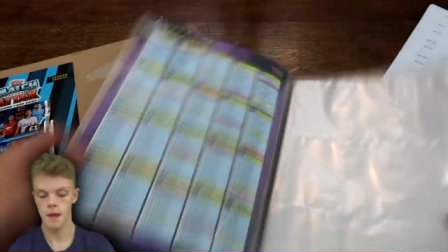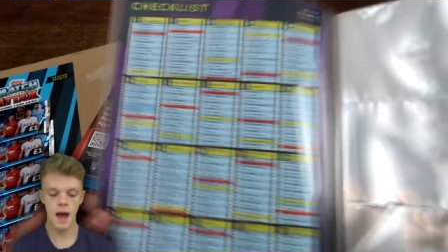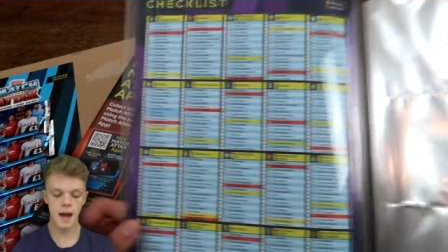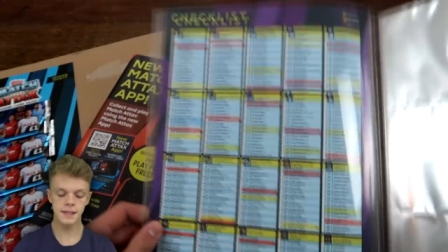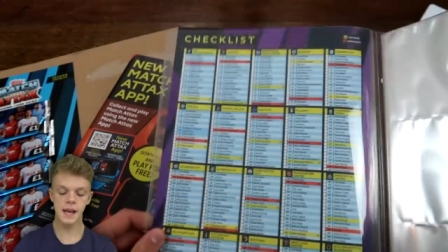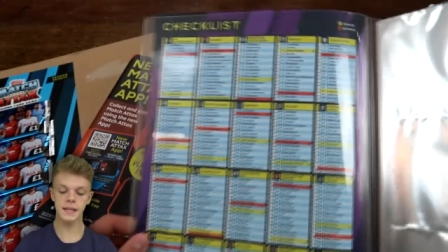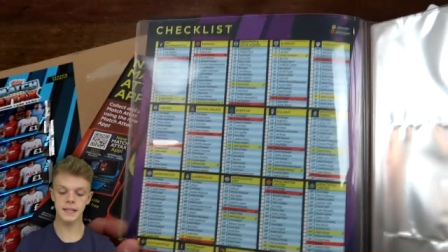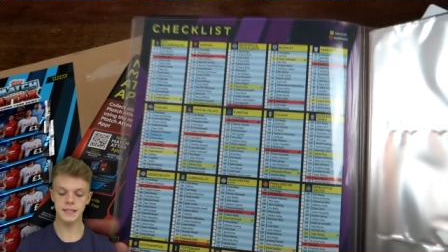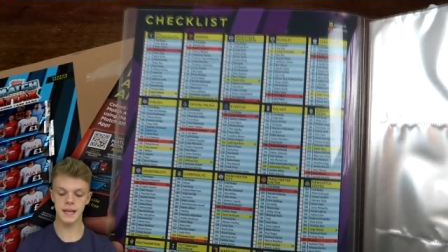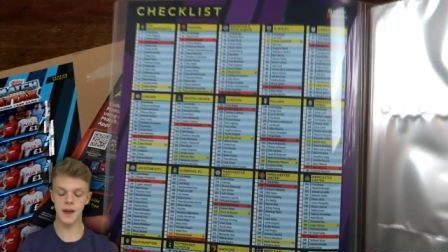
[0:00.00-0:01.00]
And yeah, you
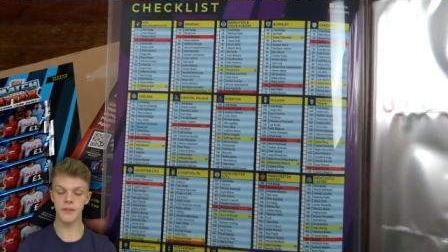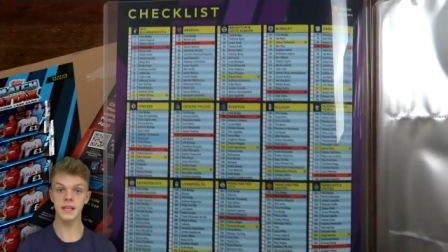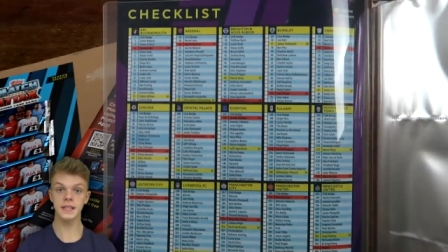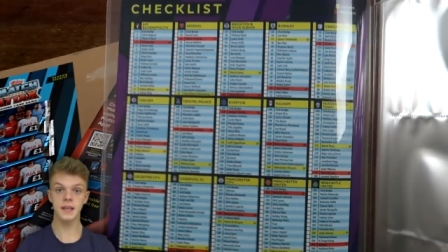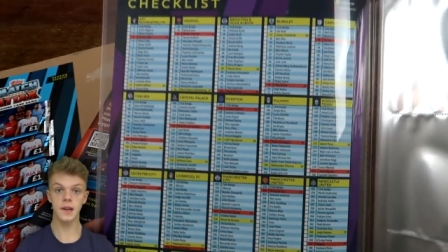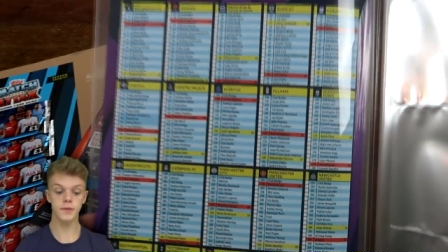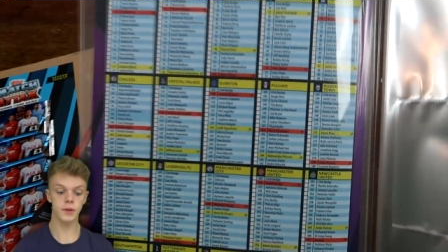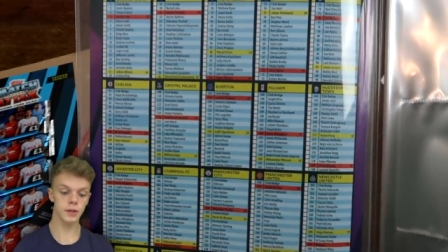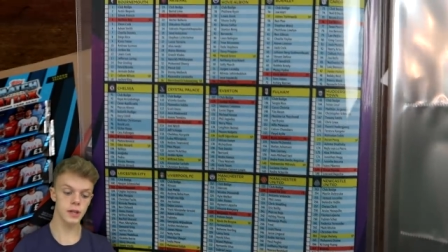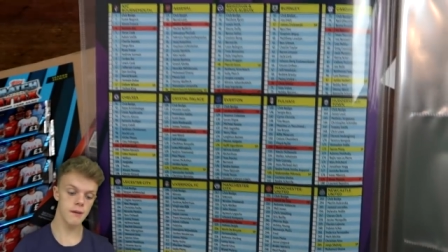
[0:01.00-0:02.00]
can see on the inside
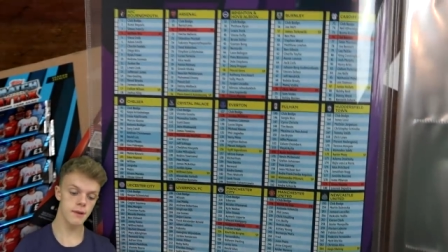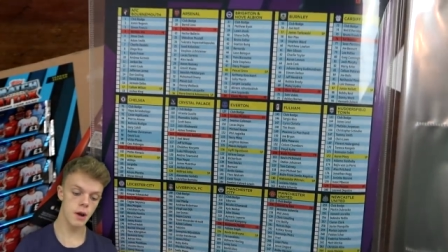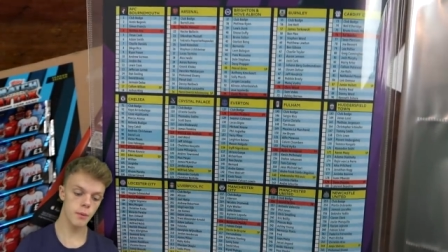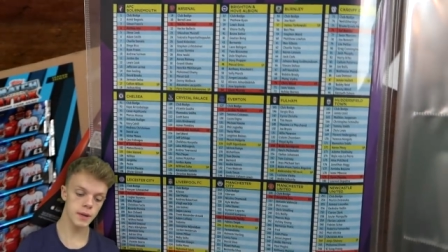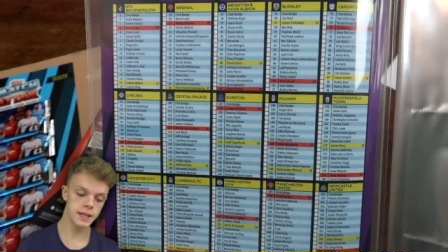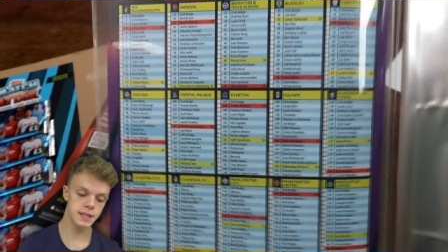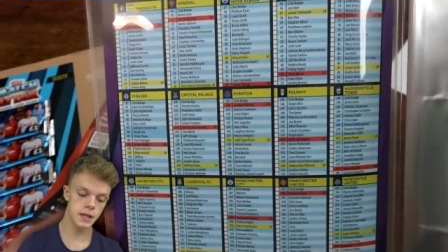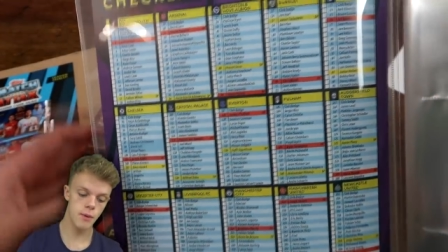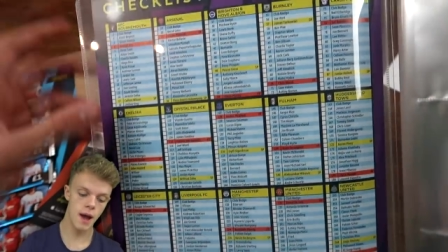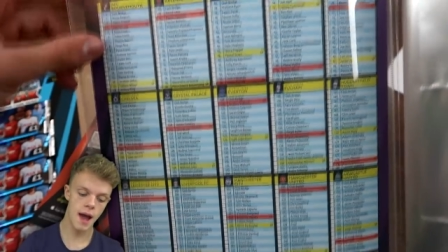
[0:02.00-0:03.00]
front cover, we
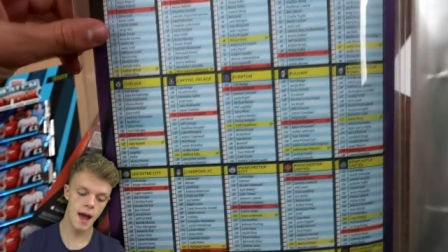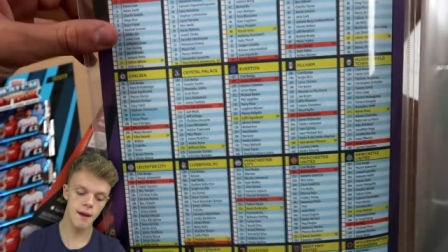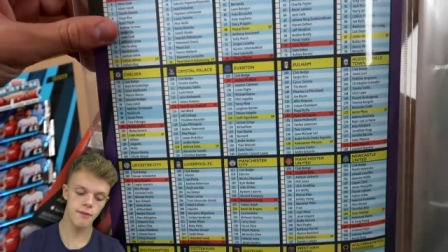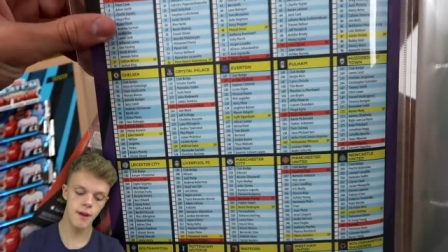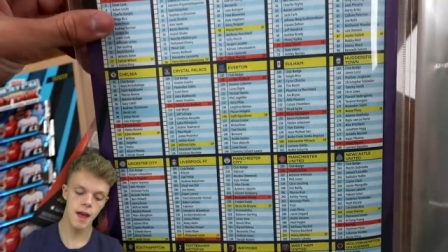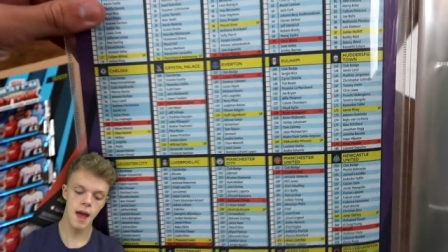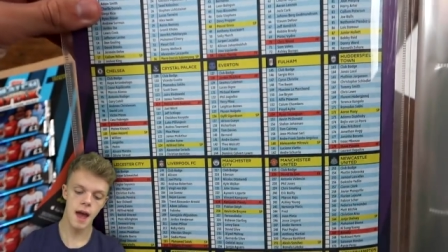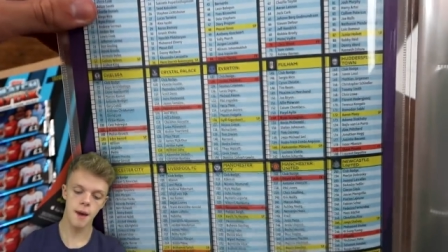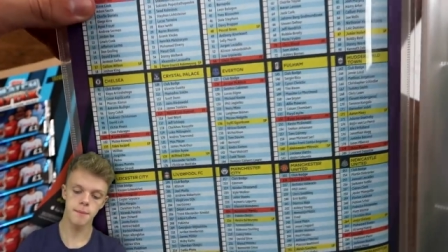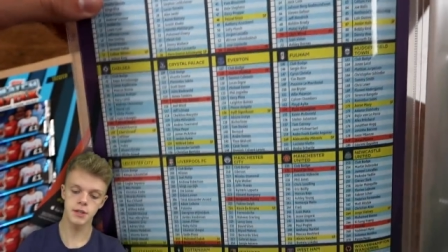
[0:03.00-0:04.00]
do have
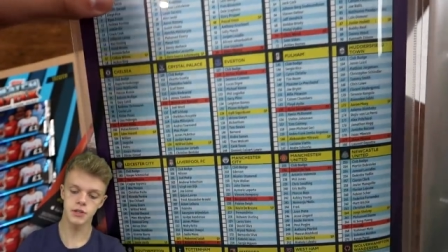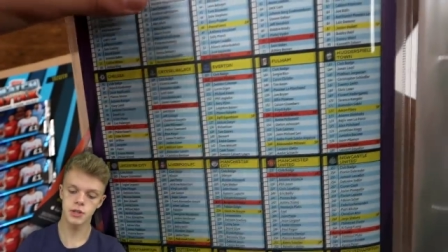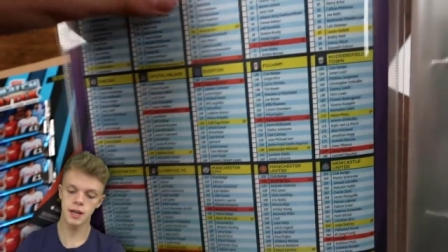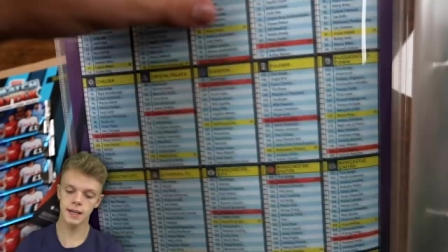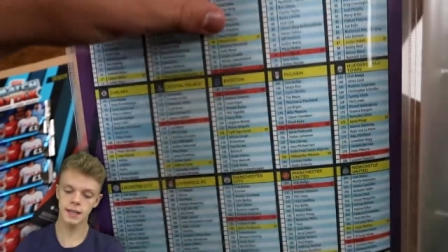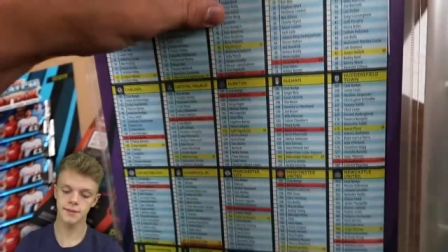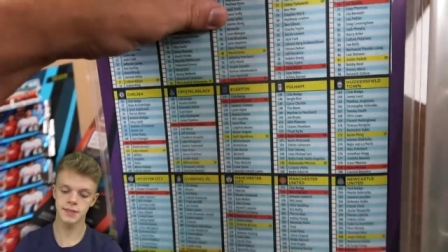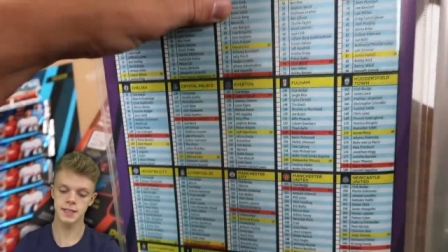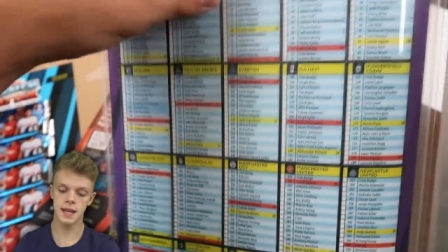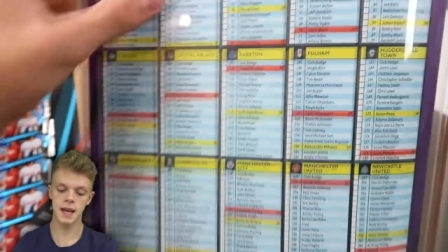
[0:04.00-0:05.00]
um, the
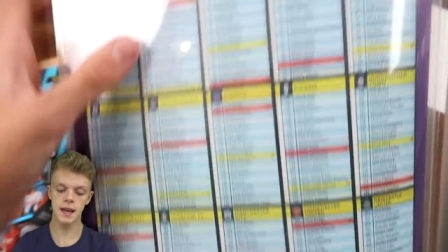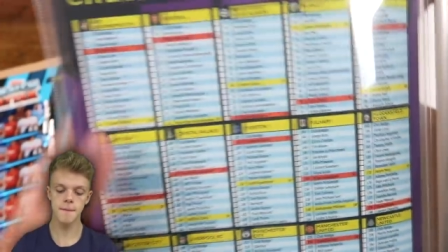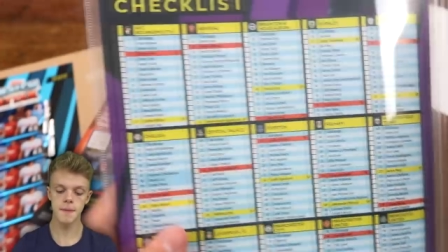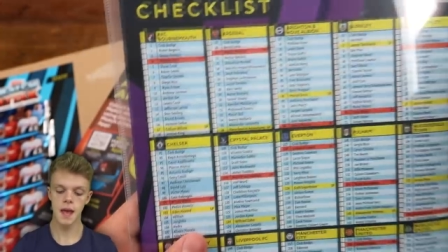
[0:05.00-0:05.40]
checklist here.